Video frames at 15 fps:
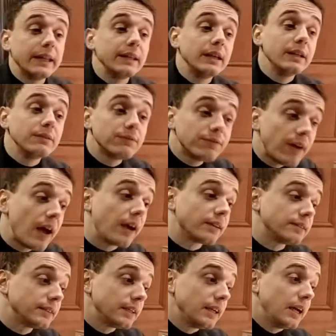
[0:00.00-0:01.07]
And in
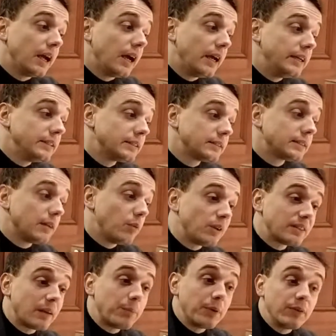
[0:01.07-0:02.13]
fact, it's
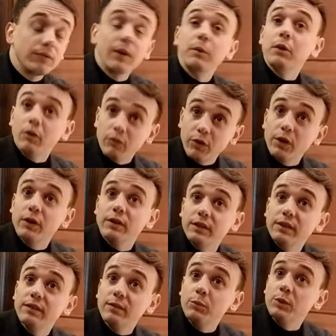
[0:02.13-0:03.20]
what happened very often
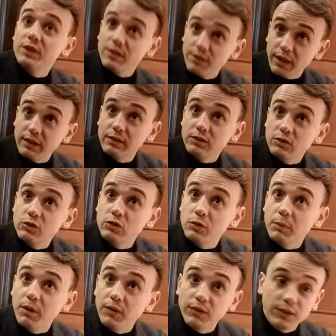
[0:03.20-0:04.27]
with that
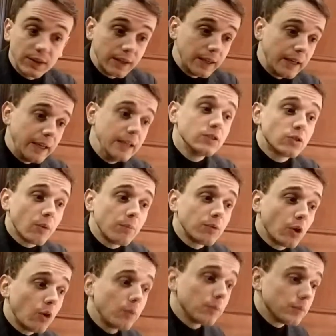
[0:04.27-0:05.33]
instrument. In some
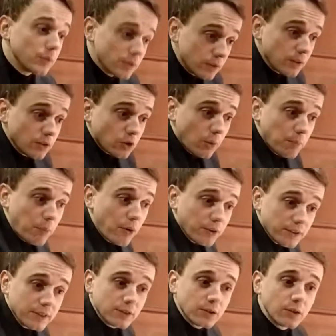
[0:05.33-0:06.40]

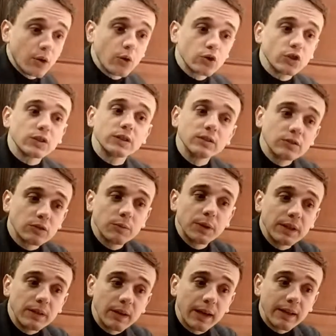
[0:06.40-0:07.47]
point, it's a gorgeous
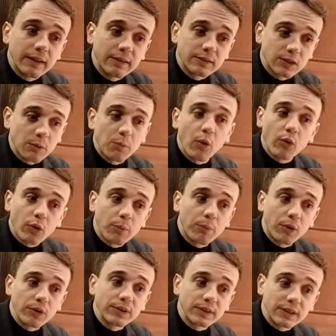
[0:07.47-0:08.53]
instrument, and in some other
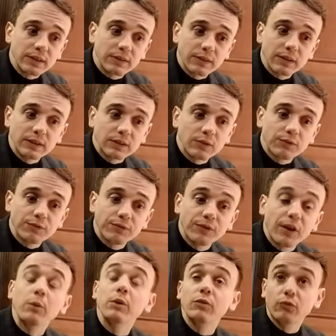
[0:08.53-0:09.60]
point, it's a
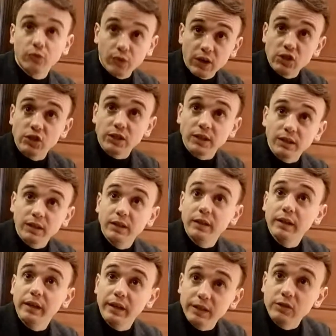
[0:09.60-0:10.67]
very fragile
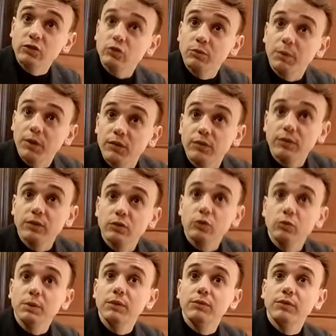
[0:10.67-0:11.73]
instrument,
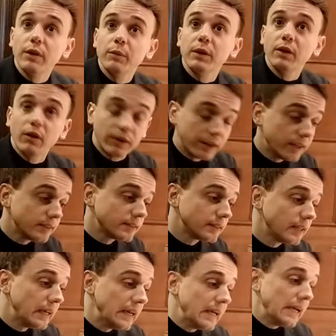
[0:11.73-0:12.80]
to be very
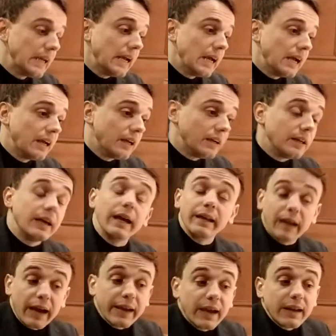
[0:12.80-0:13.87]
honest.
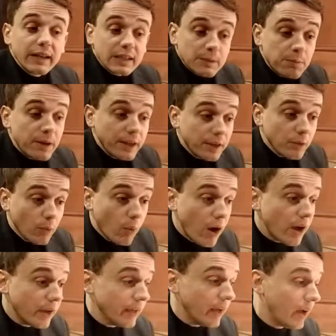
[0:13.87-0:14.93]
And I can explain why.